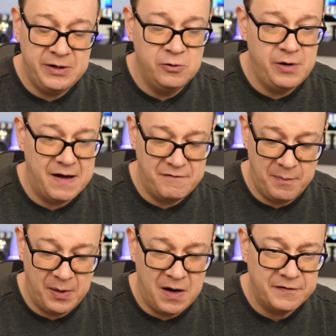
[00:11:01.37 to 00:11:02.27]
do have a
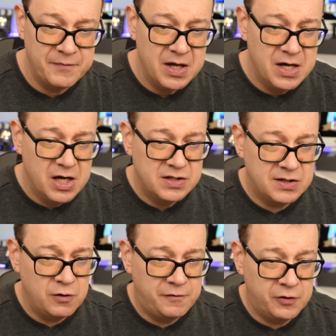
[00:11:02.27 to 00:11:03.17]
path.
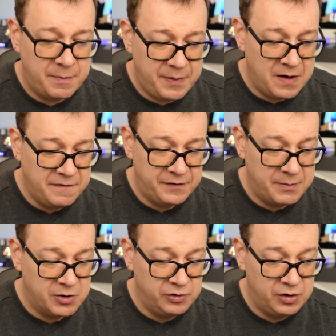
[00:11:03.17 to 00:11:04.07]
So for the path,
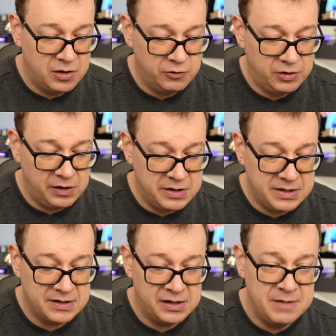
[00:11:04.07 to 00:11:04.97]
I'm going to go dollar
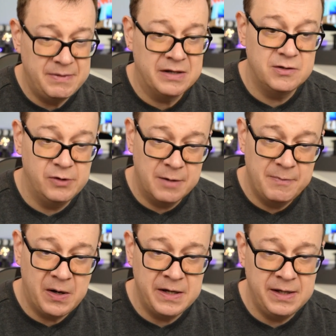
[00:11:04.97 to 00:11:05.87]
sign because we are
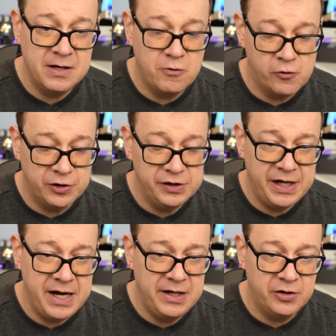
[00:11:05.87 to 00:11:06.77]
binding
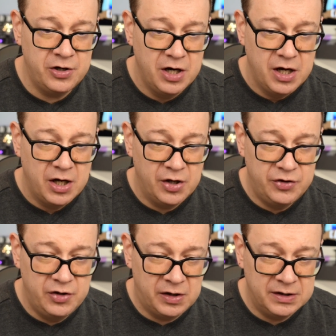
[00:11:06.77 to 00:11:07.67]
coordinator
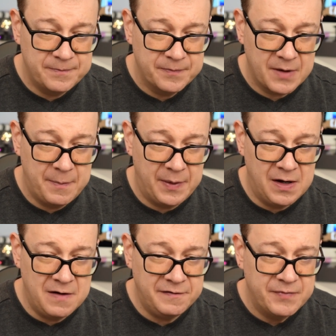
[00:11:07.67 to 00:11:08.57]
dot
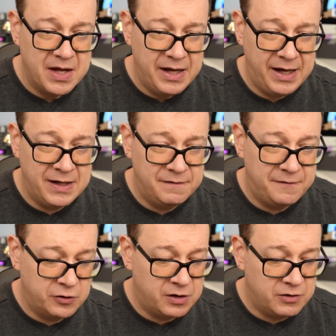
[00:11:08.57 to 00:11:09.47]
path and
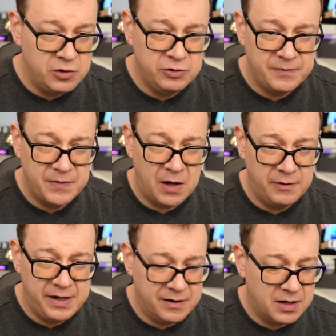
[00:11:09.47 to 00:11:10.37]
for the root now
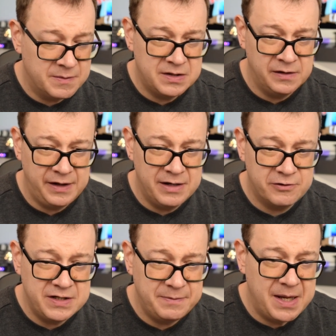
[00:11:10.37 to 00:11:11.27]
here comes the
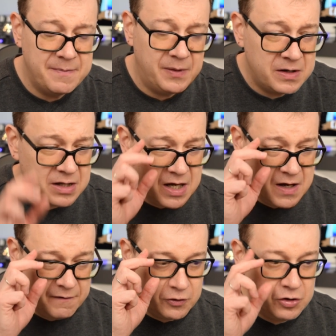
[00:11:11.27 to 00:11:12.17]
interesting part
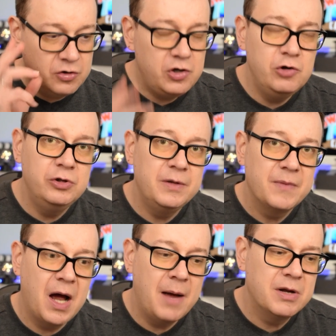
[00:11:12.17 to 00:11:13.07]
for the root
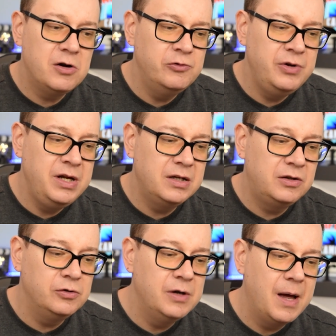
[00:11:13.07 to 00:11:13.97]
i'm going
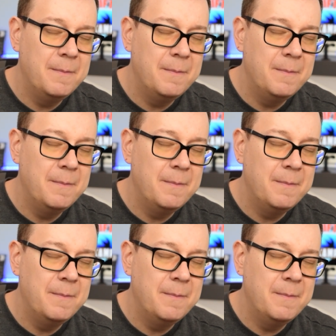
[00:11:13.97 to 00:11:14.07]
to